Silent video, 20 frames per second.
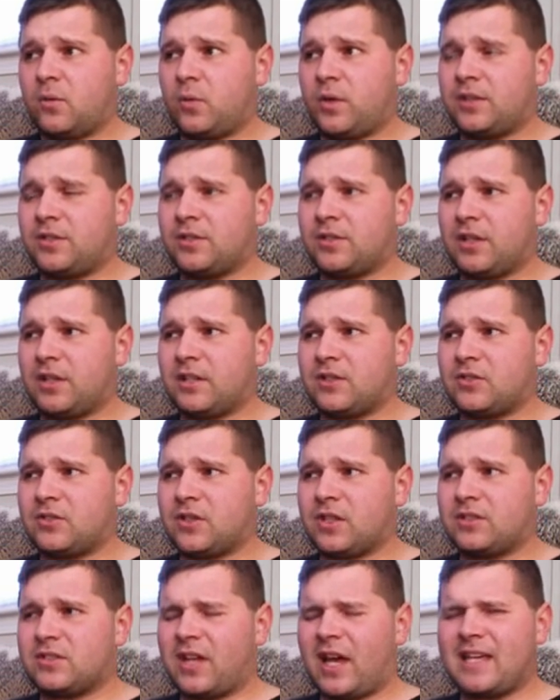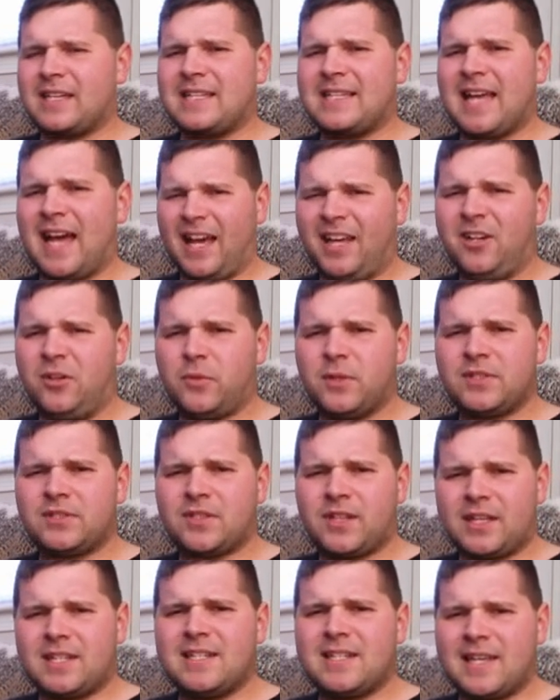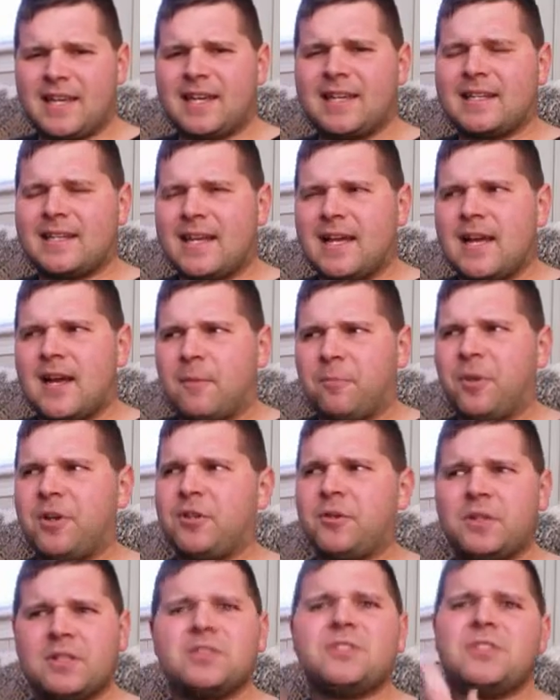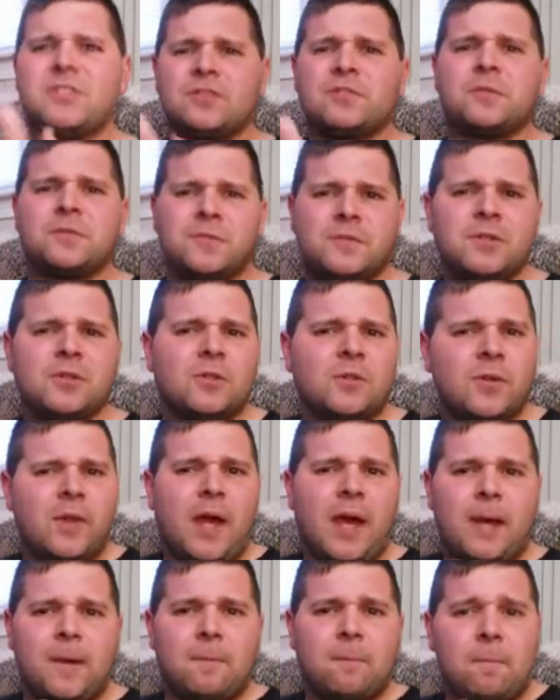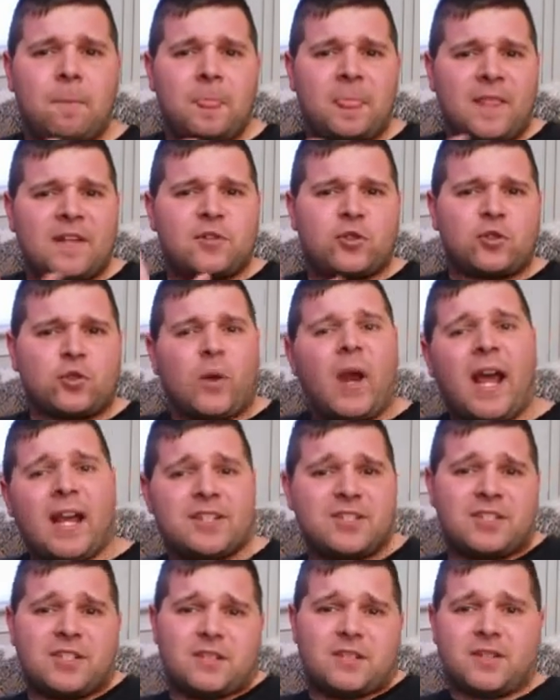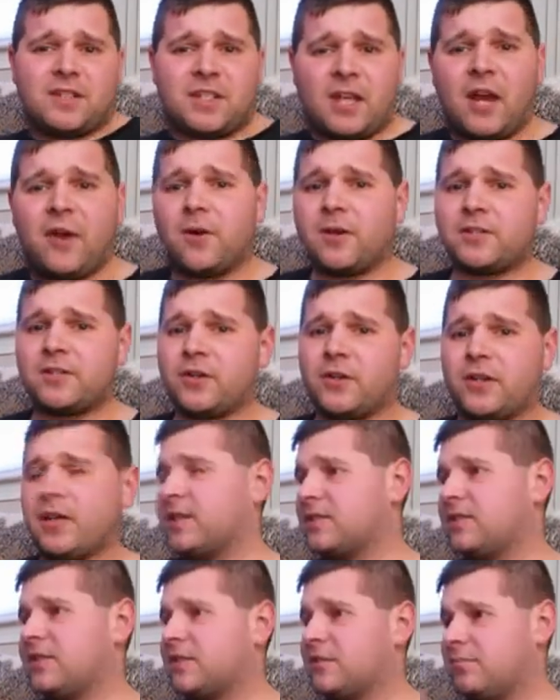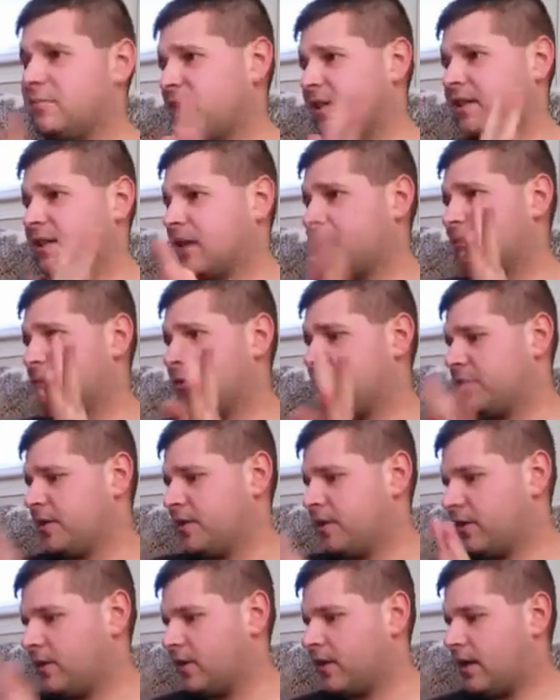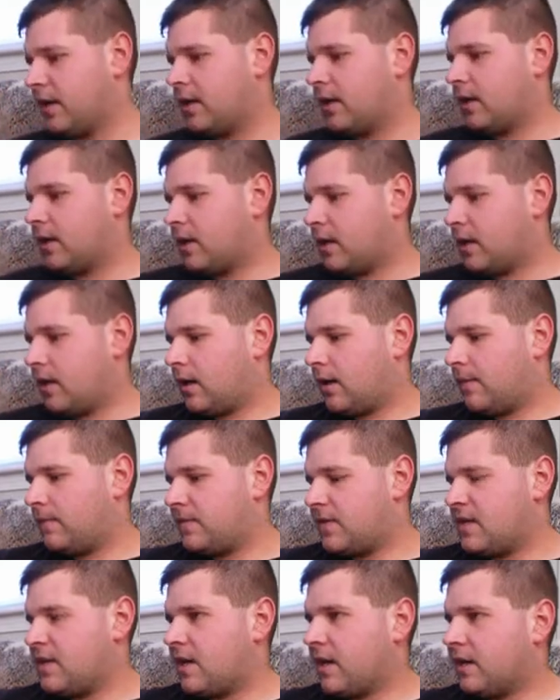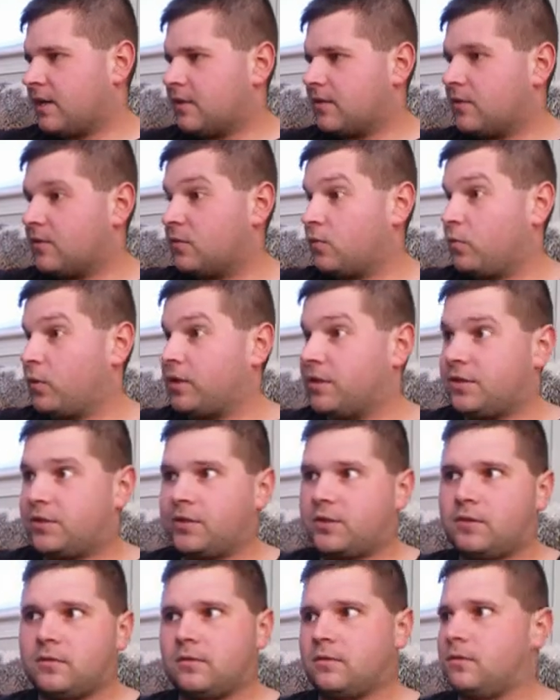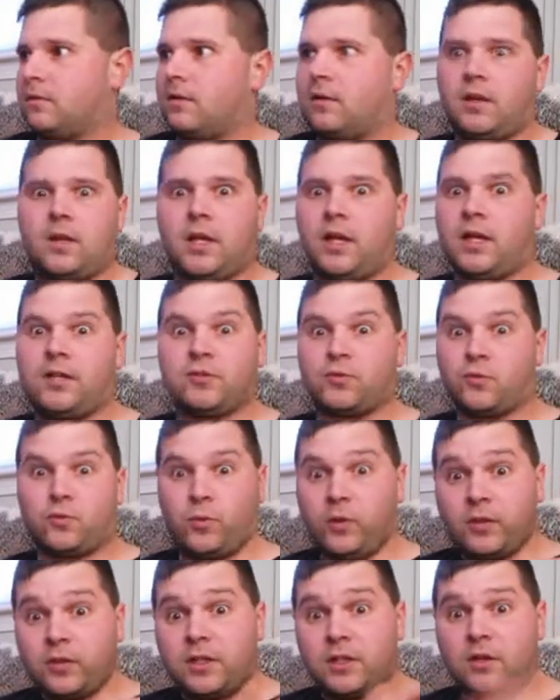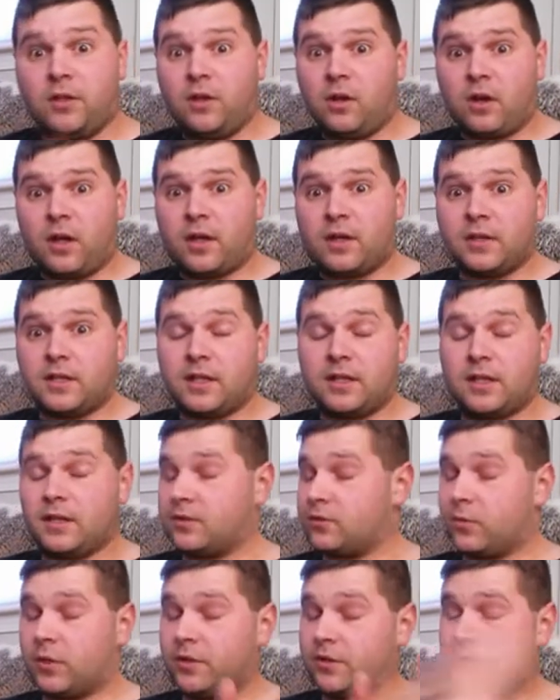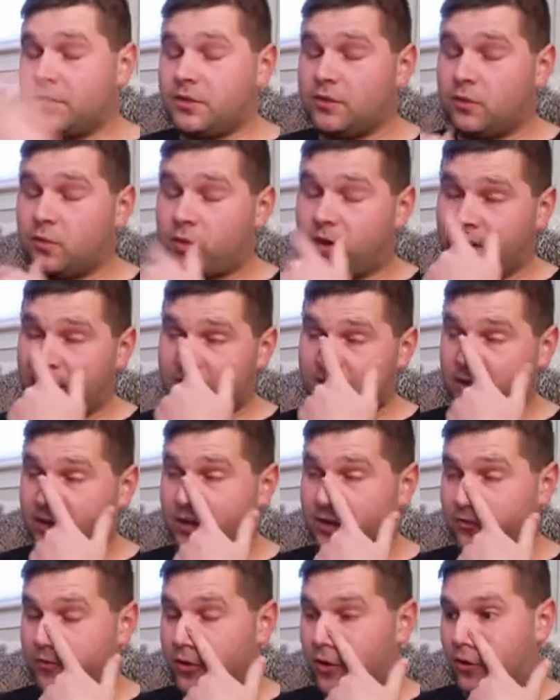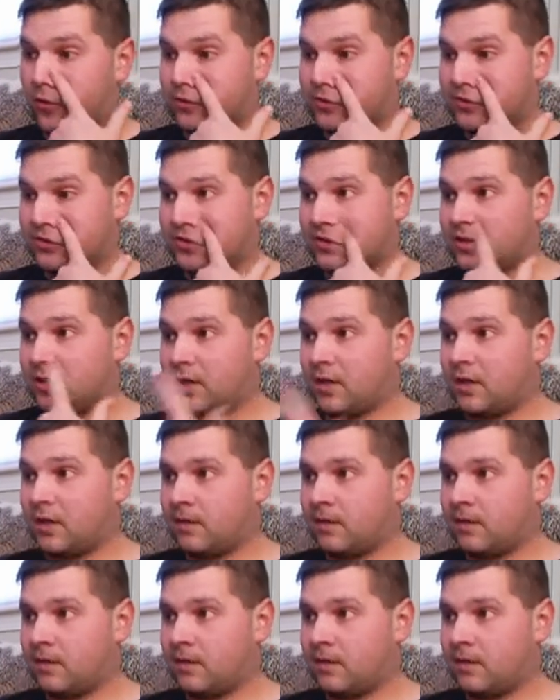Which, in a sense, I kind of wish they did. But you can still feel that tragedy of the character. He has this big number near the end, which is really good. It's one of the new ones that they wrote.